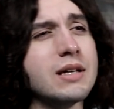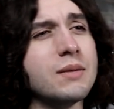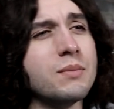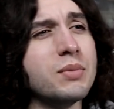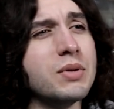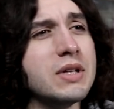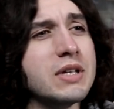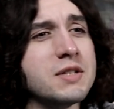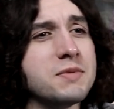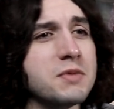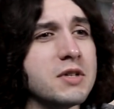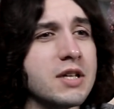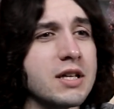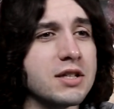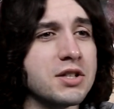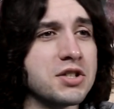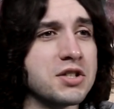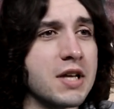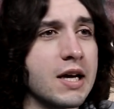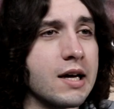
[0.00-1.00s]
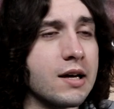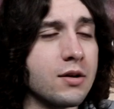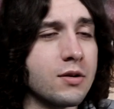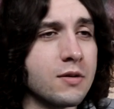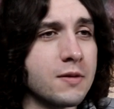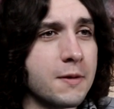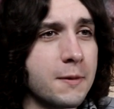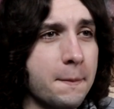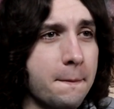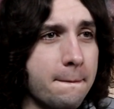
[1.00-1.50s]
Please be just Al.
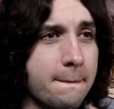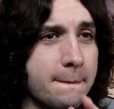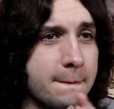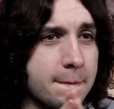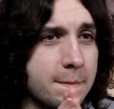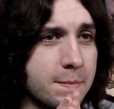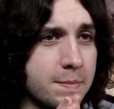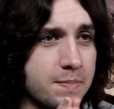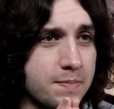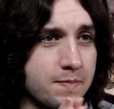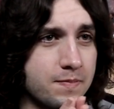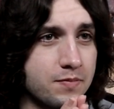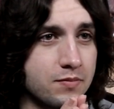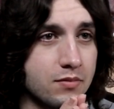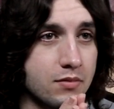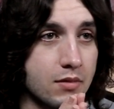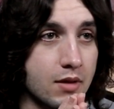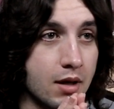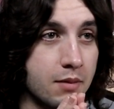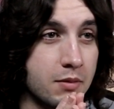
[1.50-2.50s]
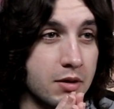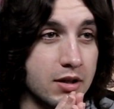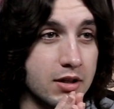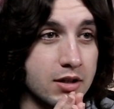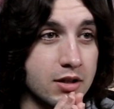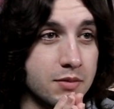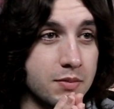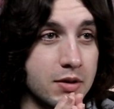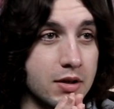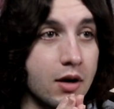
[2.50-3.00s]
I mean, it
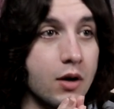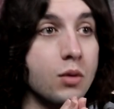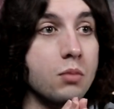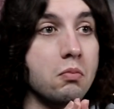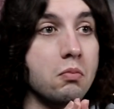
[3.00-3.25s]
could be...